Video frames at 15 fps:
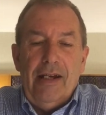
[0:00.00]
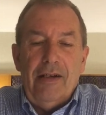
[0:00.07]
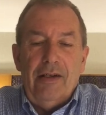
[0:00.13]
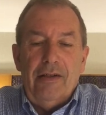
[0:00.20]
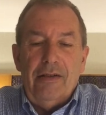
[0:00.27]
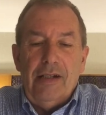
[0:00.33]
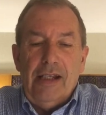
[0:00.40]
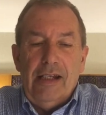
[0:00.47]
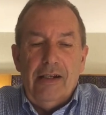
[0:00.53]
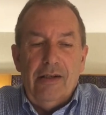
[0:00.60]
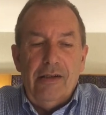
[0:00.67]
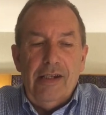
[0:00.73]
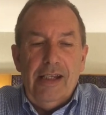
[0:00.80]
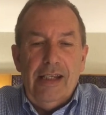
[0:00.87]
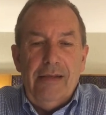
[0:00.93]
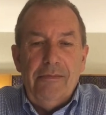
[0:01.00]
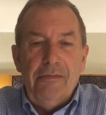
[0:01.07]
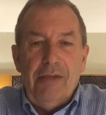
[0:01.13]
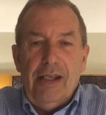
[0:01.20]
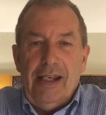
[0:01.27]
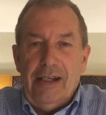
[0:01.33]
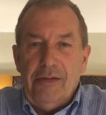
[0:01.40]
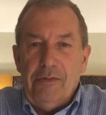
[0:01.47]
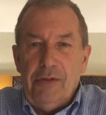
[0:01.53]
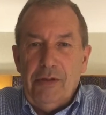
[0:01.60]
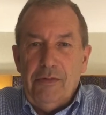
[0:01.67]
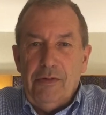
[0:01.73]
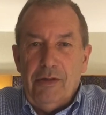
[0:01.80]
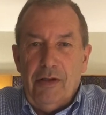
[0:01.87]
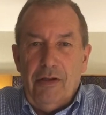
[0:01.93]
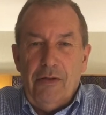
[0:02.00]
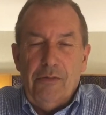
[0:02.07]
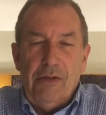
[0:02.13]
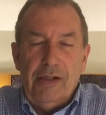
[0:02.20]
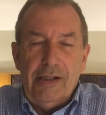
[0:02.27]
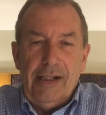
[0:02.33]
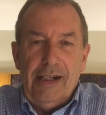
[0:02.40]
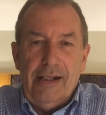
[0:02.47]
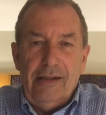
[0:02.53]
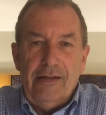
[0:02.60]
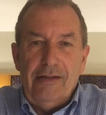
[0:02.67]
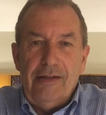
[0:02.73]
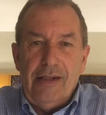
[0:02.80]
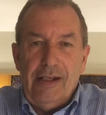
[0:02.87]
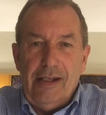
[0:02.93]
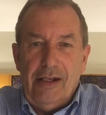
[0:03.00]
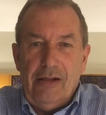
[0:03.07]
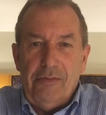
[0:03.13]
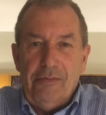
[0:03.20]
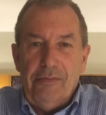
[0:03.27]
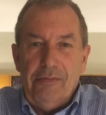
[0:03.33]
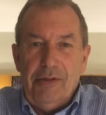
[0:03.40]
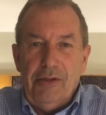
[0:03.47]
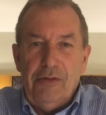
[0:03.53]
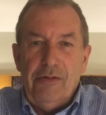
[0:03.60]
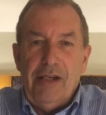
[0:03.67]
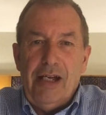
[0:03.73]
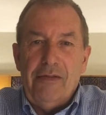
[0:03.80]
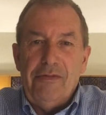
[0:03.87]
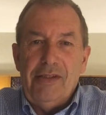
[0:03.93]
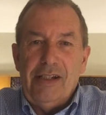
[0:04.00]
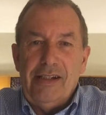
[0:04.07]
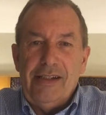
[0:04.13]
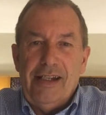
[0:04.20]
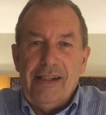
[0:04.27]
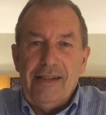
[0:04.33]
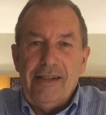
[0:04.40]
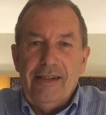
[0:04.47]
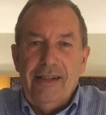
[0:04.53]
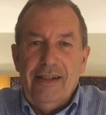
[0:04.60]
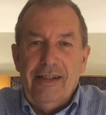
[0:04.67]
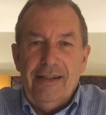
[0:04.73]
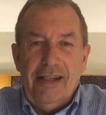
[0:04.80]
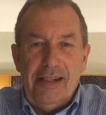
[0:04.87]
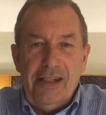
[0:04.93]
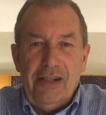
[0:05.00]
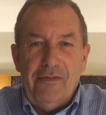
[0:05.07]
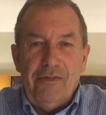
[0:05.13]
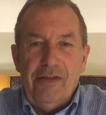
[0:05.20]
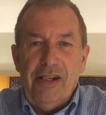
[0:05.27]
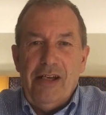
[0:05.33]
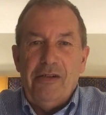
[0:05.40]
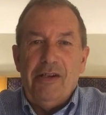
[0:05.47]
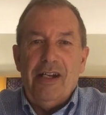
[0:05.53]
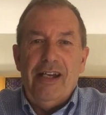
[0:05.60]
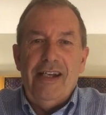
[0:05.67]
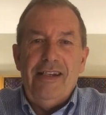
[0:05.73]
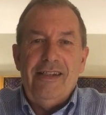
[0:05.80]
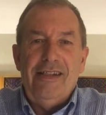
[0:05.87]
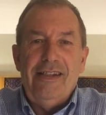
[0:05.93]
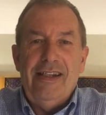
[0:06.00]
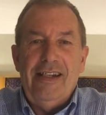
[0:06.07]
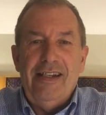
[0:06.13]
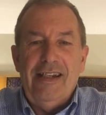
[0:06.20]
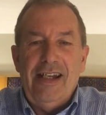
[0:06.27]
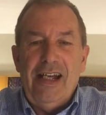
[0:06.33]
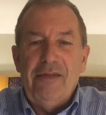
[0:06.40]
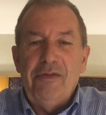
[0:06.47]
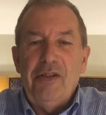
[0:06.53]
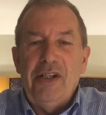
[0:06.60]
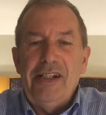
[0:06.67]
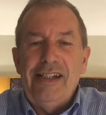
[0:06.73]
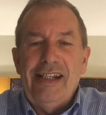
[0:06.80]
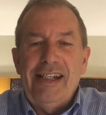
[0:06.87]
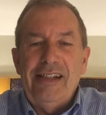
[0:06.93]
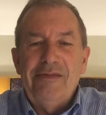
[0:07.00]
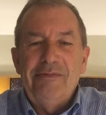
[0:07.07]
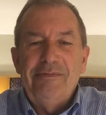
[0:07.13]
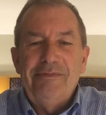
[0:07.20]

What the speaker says: are in our team, and we will all work together to help you have success. That's it for now, guys, and have a great day.